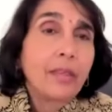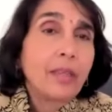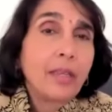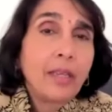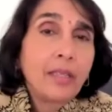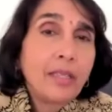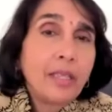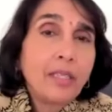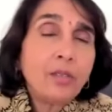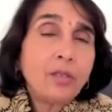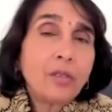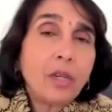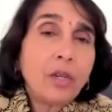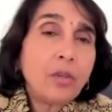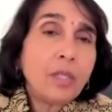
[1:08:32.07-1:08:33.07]
And then you
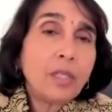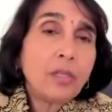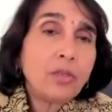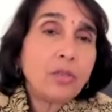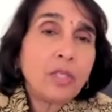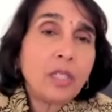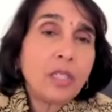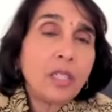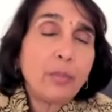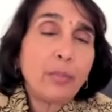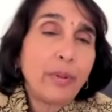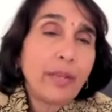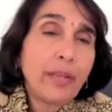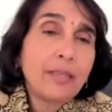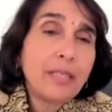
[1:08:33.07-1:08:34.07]
go and you sit in a
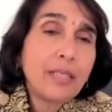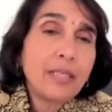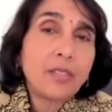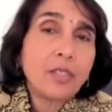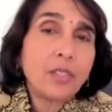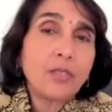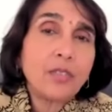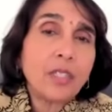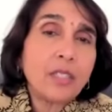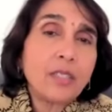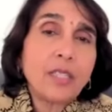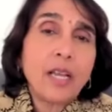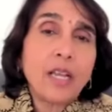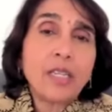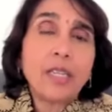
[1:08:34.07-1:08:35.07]
place that serves
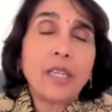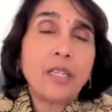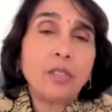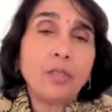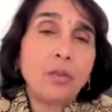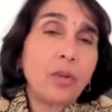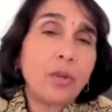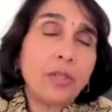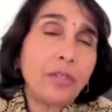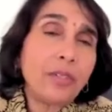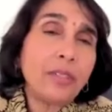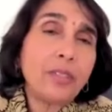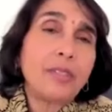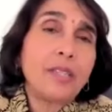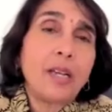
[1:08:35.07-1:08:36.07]
lasagna and you order
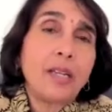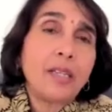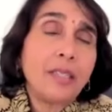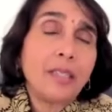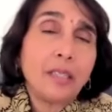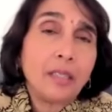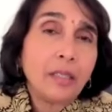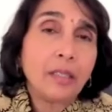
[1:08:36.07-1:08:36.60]
lasagna.